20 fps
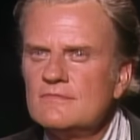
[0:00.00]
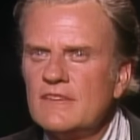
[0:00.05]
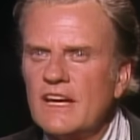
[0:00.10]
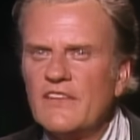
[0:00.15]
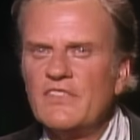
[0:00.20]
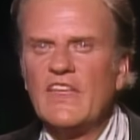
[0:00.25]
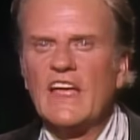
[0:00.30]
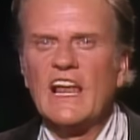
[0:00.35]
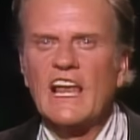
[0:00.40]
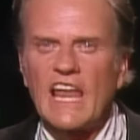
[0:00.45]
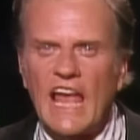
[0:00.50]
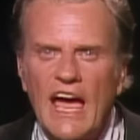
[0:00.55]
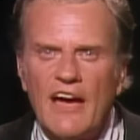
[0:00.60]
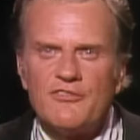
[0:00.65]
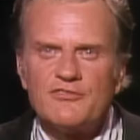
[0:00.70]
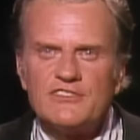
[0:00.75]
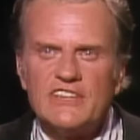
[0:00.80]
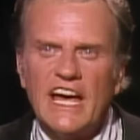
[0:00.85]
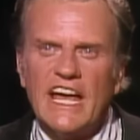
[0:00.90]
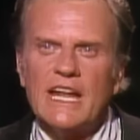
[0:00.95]
And they
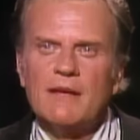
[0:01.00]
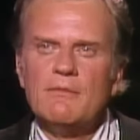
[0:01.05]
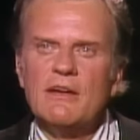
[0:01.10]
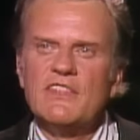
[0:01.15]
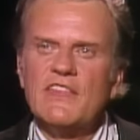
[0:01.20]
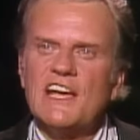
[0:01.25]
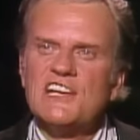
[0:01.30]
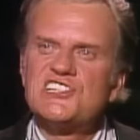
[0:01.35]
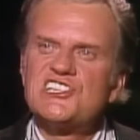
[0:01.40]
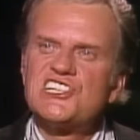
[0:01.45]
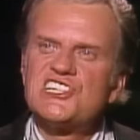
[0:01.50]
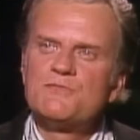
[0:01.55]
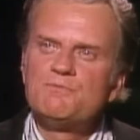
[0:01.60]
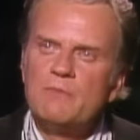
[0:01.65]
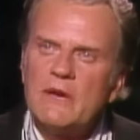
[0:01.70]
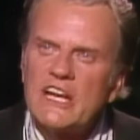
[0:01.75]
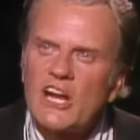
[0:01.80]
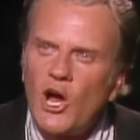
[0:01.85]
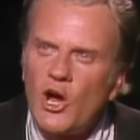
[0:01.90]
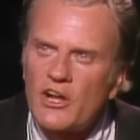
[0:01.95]
laughed at him and they
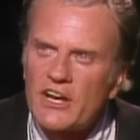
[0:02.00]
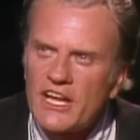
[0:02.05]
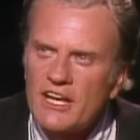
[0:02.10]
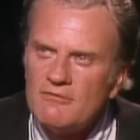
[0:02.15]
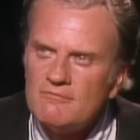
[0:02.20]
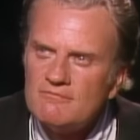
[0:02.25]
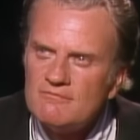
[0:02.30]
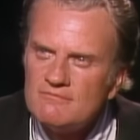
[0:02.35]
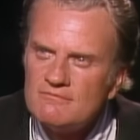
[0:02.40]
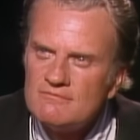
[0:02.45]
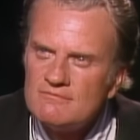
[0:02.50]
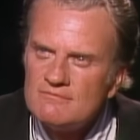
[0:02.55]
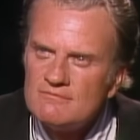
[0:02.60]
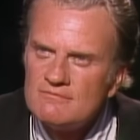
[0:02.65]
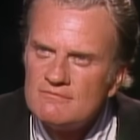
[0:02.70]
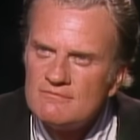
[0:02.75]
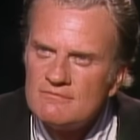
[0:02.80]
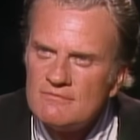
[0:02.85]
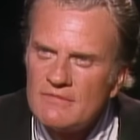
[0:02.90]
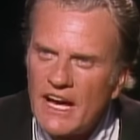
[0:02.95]
spit on him
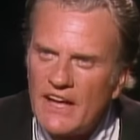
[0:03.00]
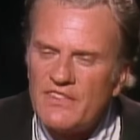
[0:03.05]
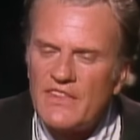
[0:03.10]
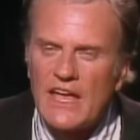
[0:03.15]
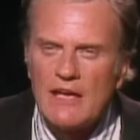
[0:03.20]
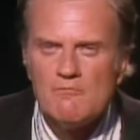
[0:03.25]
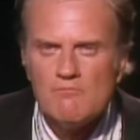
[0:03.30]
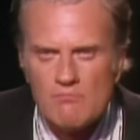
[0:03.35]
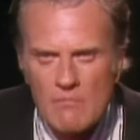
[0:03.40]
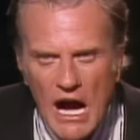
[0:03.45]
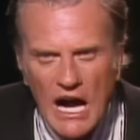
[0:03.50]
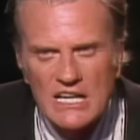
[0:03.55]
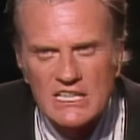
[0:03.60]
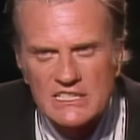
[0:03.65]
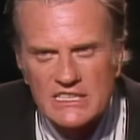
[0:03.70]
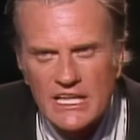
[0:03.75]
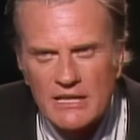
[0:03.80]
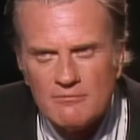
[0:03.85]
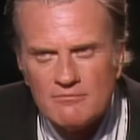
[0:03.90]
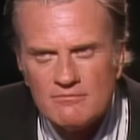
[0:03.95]
and they
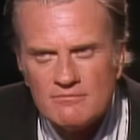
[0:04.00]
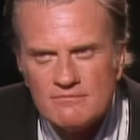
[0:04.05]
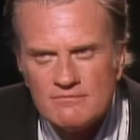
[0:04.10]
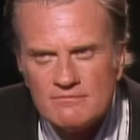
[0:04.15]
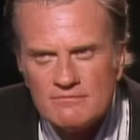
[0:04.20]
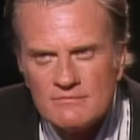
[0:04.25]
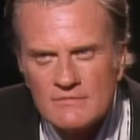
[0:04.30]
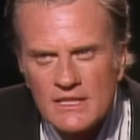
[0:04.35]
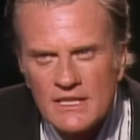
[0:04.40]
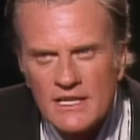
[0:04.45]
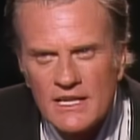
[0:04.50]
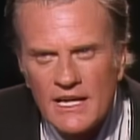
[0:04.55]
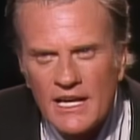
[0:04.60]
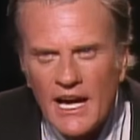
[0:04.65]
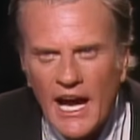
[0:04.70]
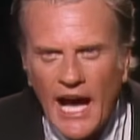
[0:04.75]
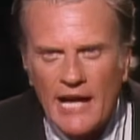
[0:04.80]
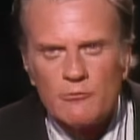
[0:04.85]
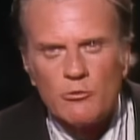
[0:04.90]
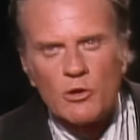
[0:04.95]
mocked him.
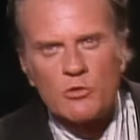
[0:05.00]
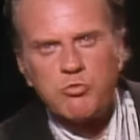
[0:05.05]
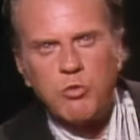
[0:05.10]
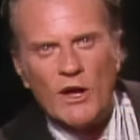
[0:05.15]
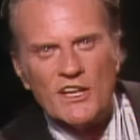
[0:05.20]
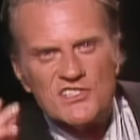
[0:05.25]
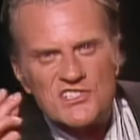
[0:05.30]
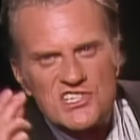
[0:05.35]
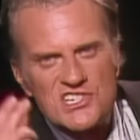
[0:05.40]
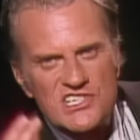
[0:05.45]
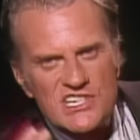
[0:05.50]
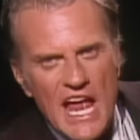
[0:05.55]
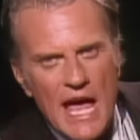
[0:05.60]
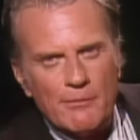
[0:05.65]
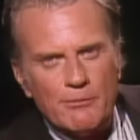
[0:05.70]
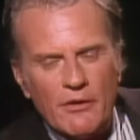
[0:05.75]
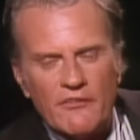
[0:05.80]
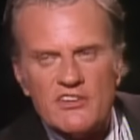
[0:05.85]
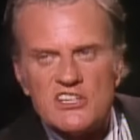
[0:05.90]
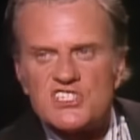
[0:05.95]
And with one
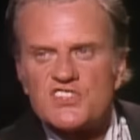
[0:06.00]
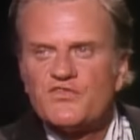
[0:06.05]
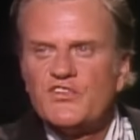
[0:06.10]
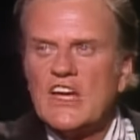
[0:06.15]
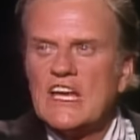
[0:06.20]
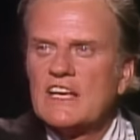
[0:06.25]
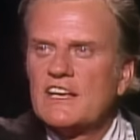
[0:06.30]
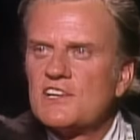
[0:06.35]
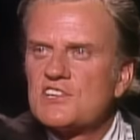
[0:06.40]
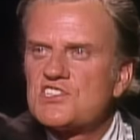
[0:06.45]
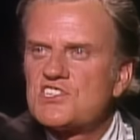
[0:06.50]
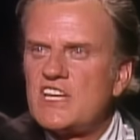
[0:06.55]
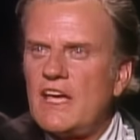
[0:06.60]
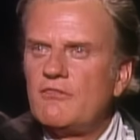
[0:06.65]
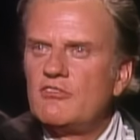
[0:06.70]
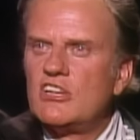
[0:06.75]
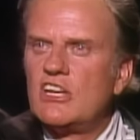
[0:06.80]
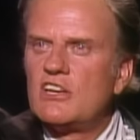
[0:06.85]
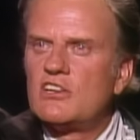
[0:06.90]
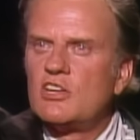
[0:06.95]
snap of his finger,
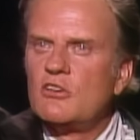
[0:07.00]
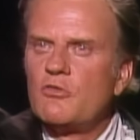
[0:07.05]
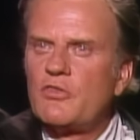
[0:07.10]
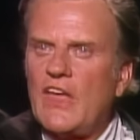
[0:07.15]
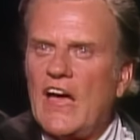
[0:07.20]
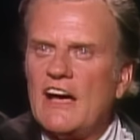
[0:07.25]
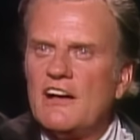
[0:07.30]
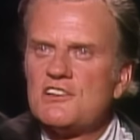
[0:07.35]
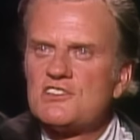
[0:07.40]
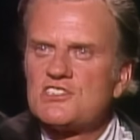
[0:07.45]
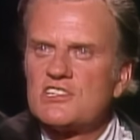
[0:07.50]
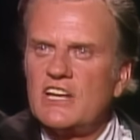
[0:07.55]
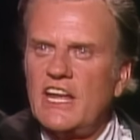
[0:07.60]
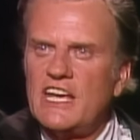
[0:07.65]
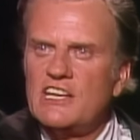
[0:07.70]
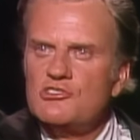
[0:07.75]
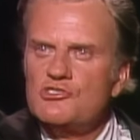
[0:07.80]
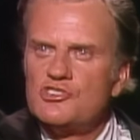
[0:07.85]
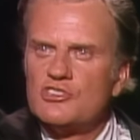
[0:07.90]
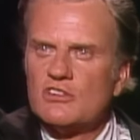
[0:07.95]
72,000
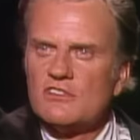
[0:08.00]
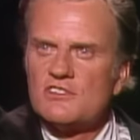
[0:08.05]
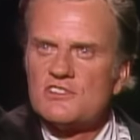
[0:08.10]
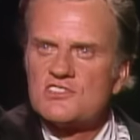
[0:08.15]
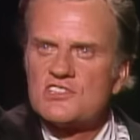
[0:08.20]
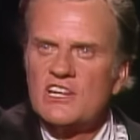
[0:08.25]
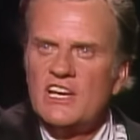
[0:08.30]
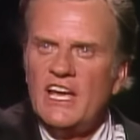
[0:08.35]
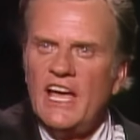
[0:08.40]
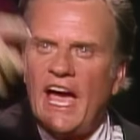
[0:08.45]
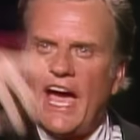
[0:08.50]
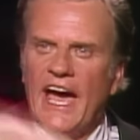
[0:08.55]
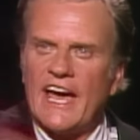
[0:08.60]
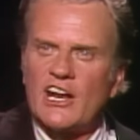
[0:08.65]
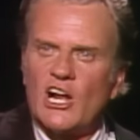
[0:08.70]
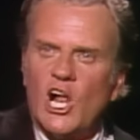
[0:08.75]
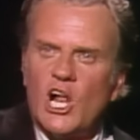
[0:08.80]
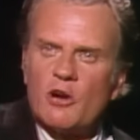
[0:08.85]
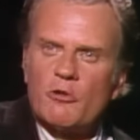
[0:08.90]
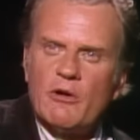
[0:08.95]
angels
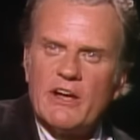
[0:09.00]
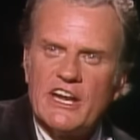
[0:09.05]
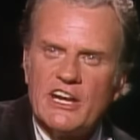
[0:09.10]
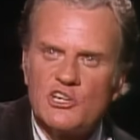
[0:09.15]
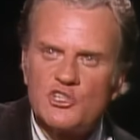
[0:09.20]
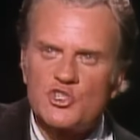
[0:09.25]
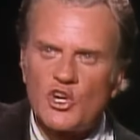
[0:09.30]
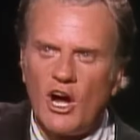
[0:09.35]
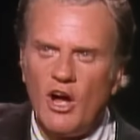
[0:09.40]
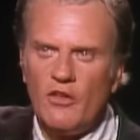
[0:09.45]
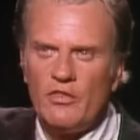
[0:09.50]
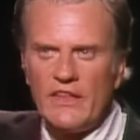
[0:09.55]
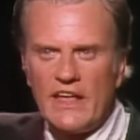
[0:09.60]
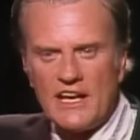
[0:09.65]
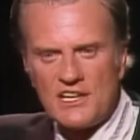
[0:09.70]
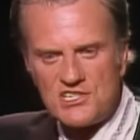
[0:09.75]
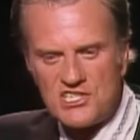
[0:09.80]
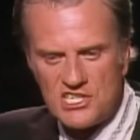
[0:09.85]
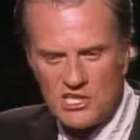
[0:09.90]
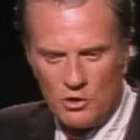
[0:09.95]
had already drawn
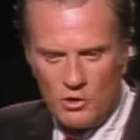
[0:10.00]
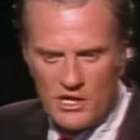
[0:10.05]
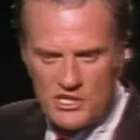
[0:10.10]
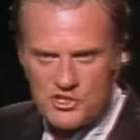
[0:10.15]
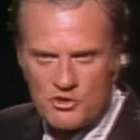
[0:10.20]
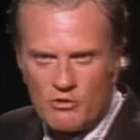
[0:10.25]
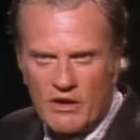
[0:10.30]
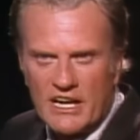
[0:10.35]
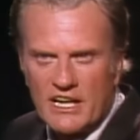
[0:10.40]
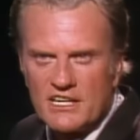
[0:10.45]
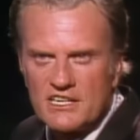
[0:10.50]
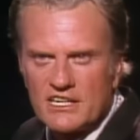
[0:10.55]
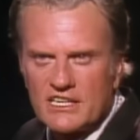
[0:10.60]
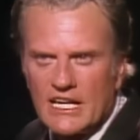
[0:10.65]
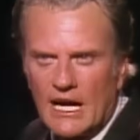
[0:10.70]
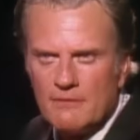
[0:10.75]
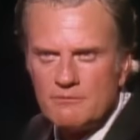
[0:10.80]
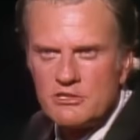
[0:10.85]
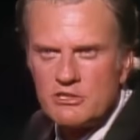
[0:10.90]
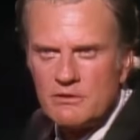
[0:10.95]
their swords ready to
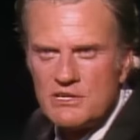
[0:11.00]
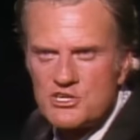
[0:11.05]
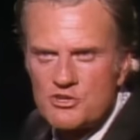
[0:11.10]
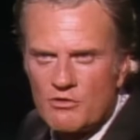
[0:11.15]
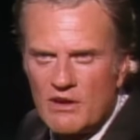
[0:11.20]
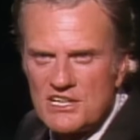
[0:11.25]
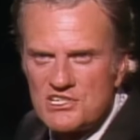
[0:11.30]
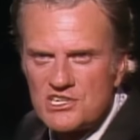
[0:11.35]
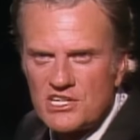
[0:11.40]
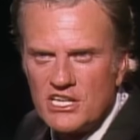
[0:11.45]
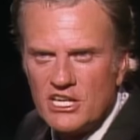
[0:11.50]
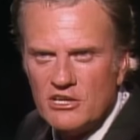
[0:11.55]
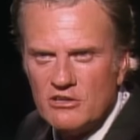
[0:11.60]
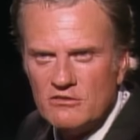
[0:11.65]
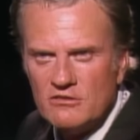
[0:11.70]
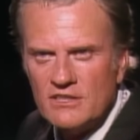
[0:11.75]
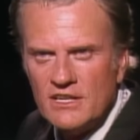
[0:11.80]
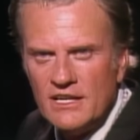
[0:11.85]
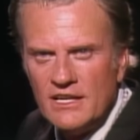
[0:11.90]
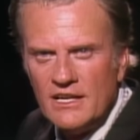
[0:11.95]
come to his
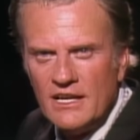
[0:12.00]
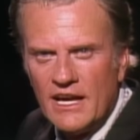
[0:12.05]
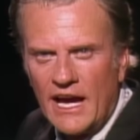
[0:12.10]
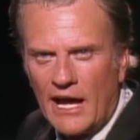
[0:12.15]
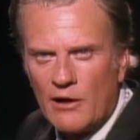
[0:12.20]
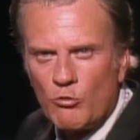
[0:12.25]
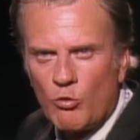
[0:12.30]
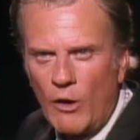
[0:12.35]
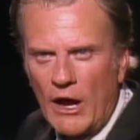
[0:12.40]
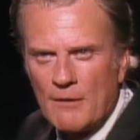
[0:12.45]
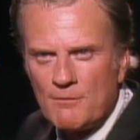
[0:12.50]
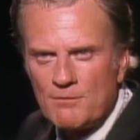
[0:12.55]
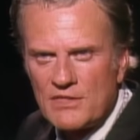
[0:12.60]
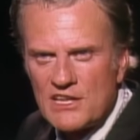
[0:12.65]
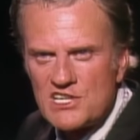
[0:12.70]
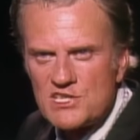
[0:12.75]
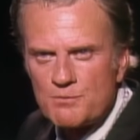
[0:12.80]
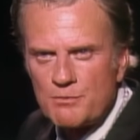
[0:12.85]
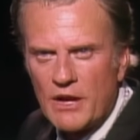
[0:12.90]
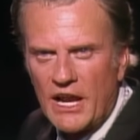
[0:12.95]
rescue and wipe
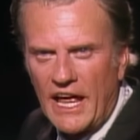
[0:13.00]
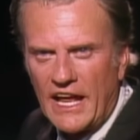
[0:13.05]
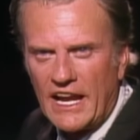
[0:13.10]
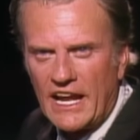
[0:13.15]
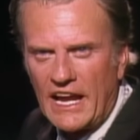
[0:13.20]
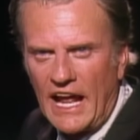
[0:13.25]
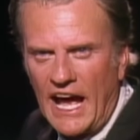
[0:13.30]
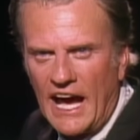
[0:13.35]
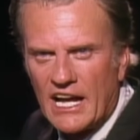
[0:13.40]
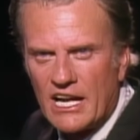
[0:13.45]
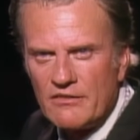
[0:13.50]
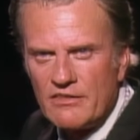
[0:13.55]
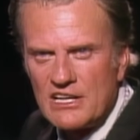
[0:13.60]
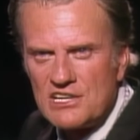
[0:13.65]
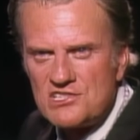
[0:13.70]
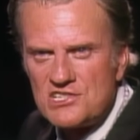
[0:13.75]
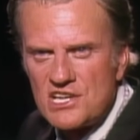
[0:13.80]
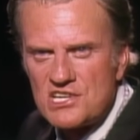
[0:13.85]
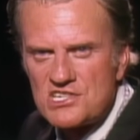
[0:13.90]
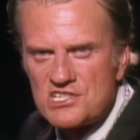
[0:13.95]
this planet out of
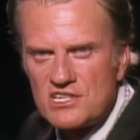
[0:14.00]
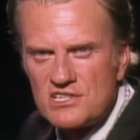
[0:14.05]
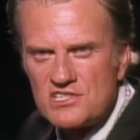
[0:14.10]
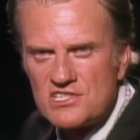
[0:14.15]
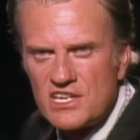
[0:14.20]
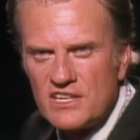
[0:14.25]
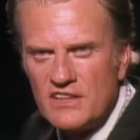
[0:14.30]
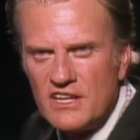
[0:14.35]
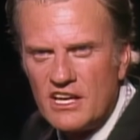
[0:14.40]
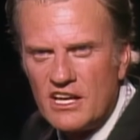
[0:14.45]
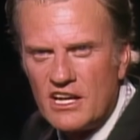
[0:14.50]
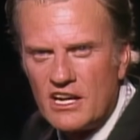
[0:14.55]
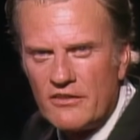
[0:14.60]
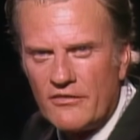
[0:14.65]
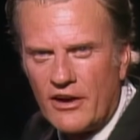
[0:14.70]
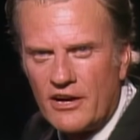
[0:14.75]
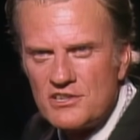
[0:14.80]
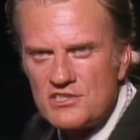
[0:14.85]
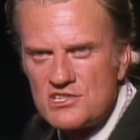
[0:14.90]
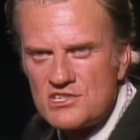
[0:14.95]
existence in the
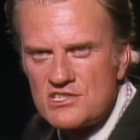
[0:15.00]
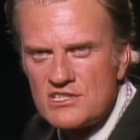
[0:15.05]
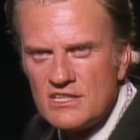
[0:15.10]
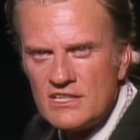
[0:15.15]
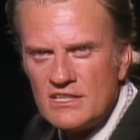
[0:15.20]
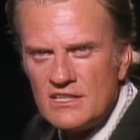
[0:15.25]
universe.